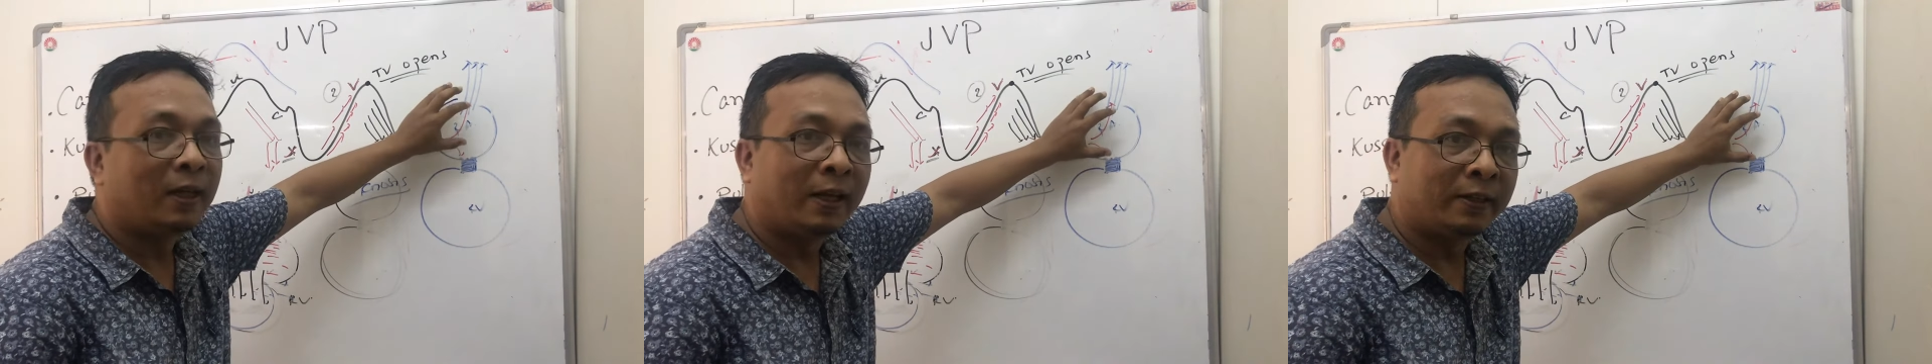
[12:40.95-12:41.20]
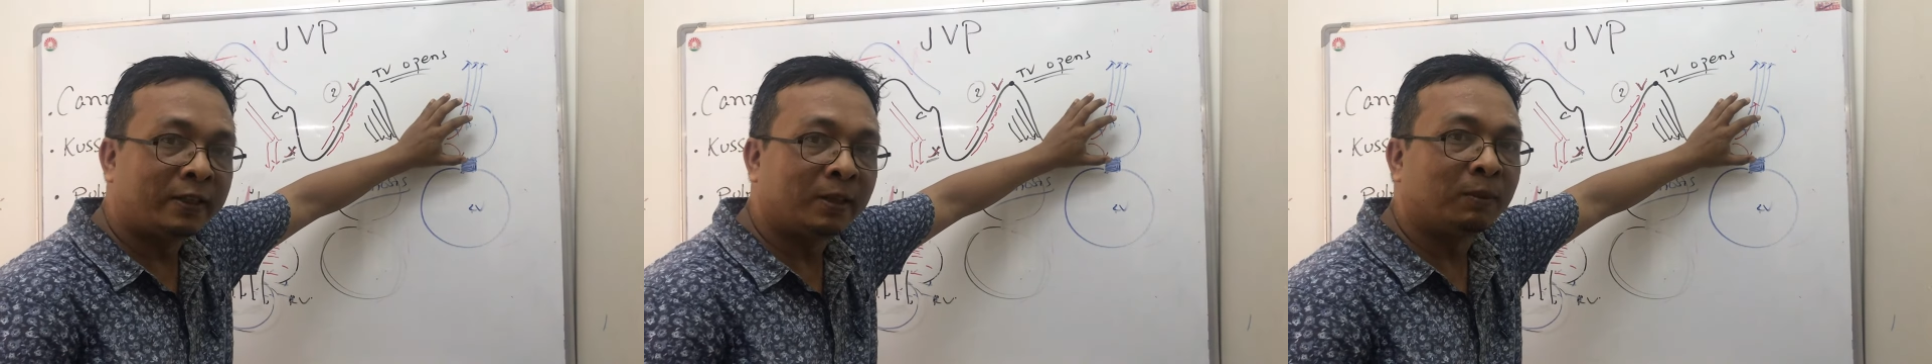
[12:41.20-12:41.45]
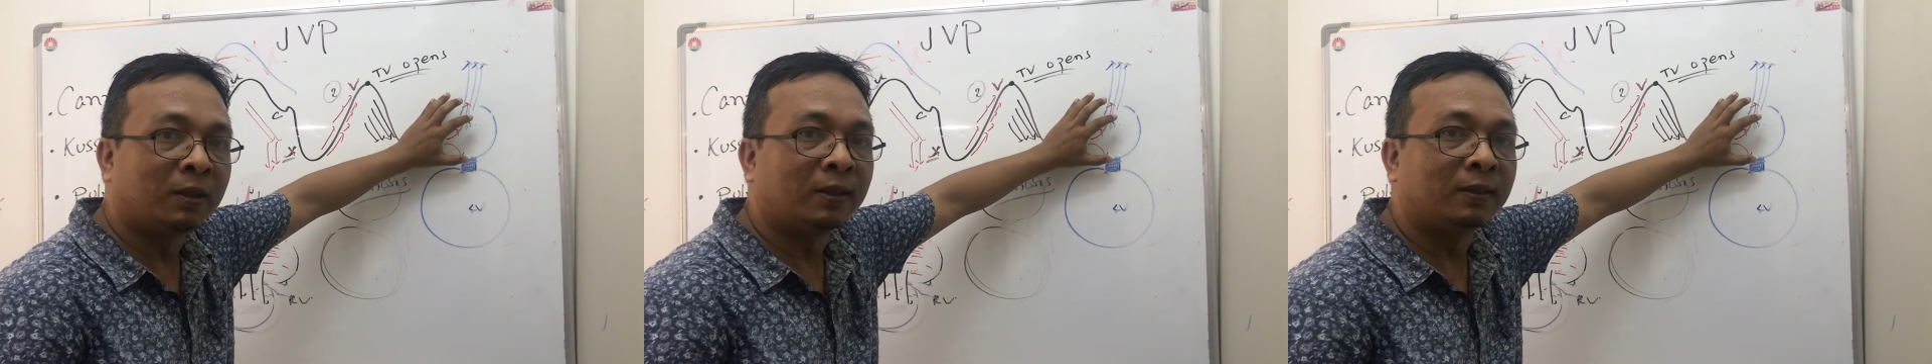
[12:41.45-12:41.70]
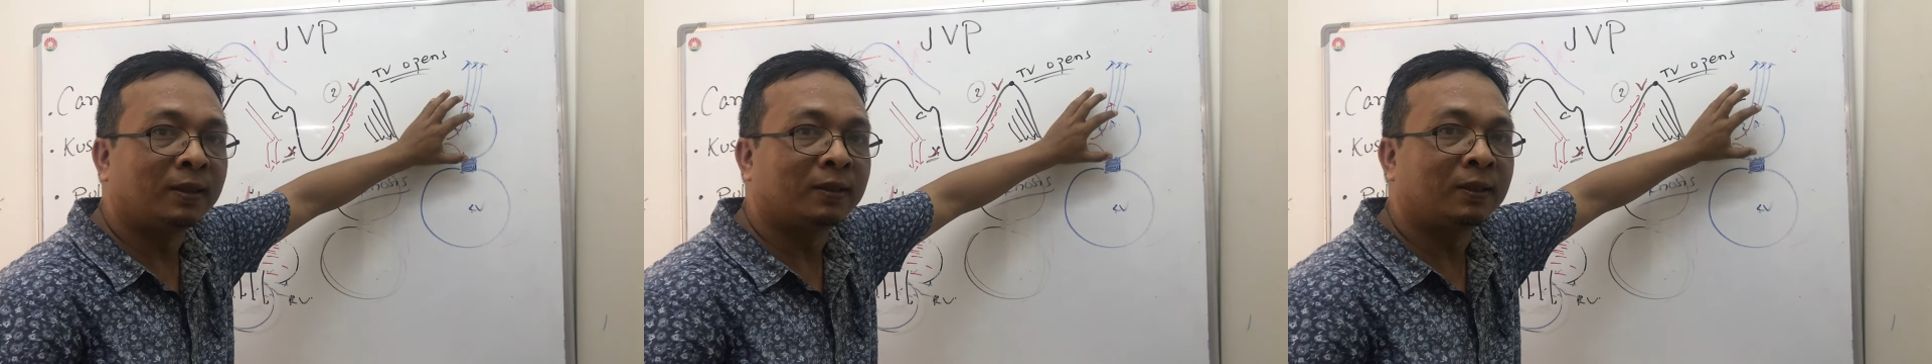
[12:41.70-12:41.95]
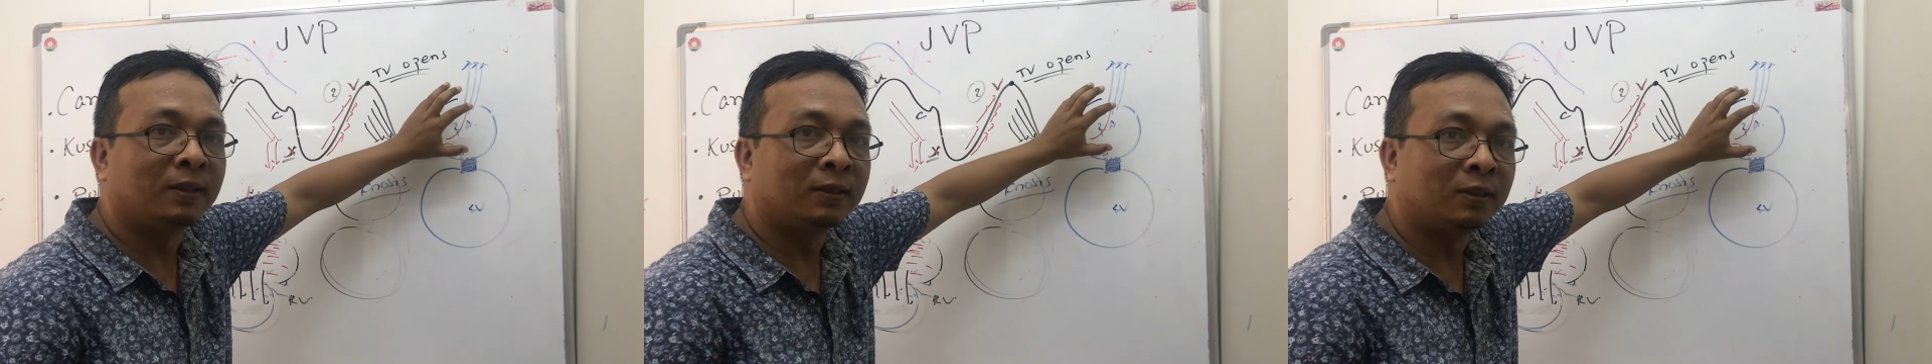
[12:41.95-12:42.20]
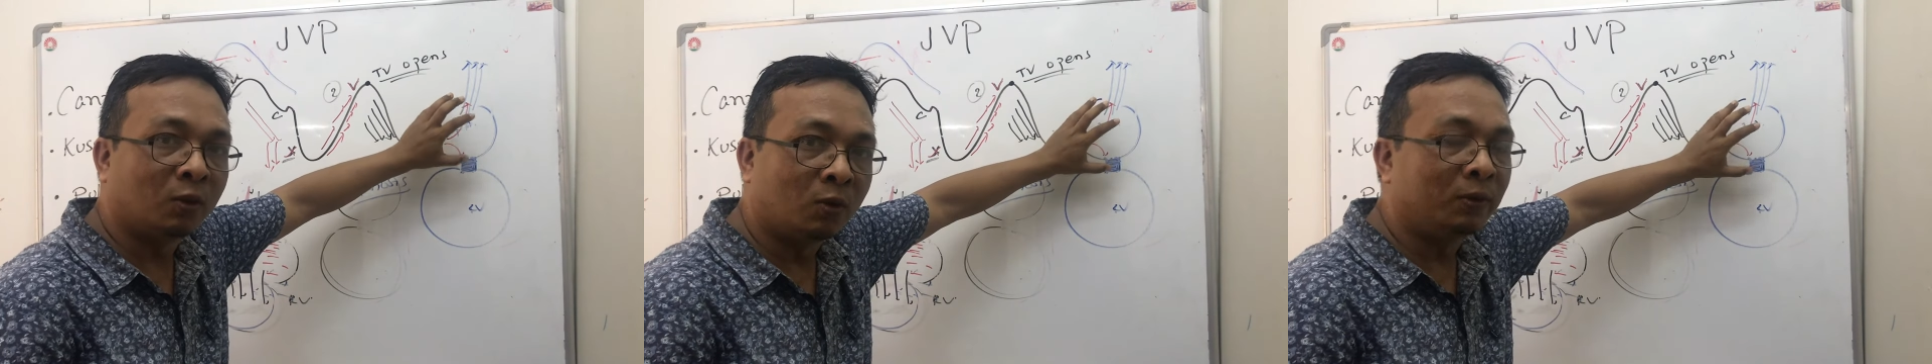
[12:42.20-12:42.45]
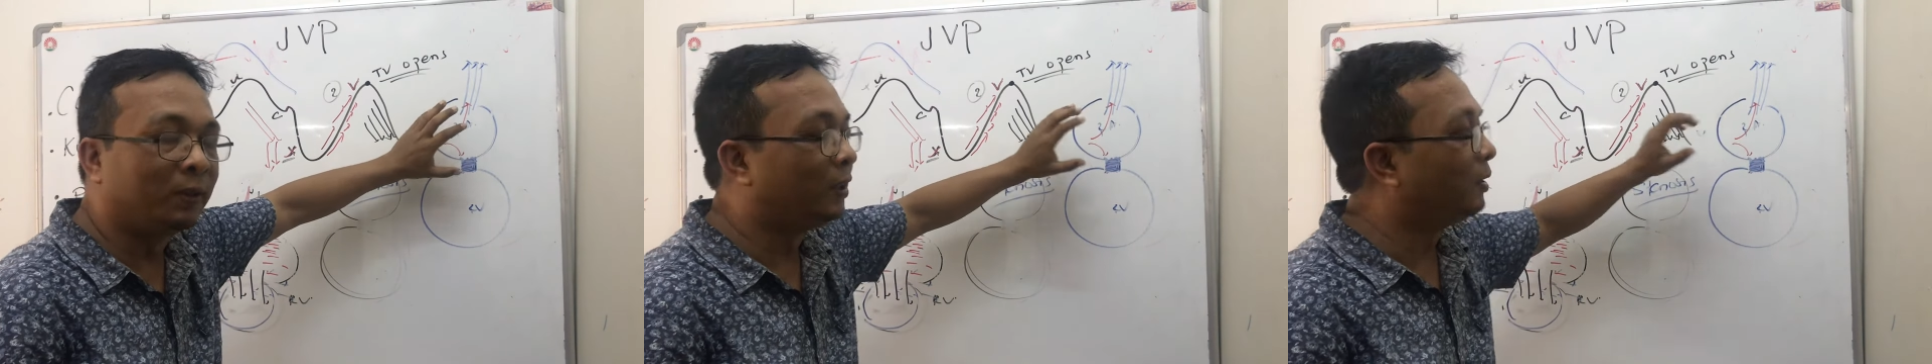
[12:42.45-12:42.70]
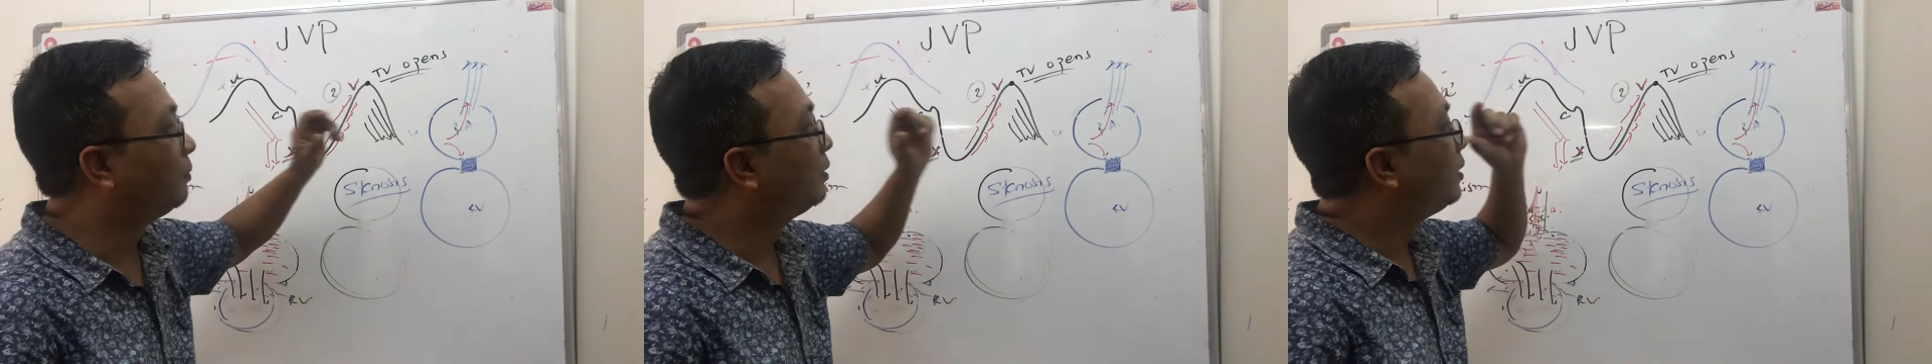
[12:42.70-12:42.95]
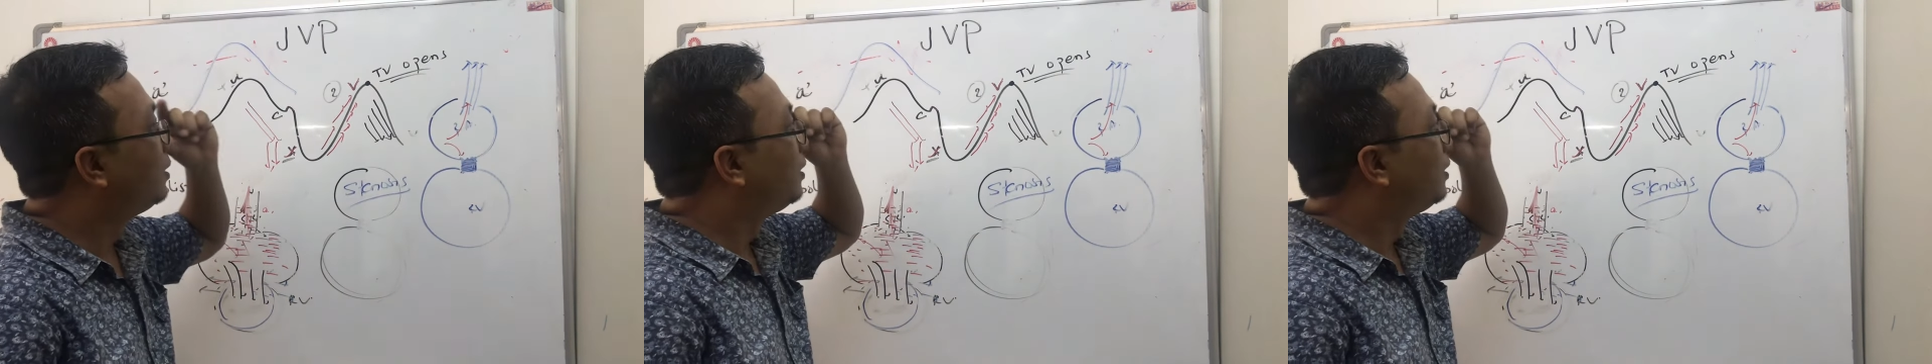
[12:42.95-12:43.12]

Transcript: atrium are contracting at its own rhythm.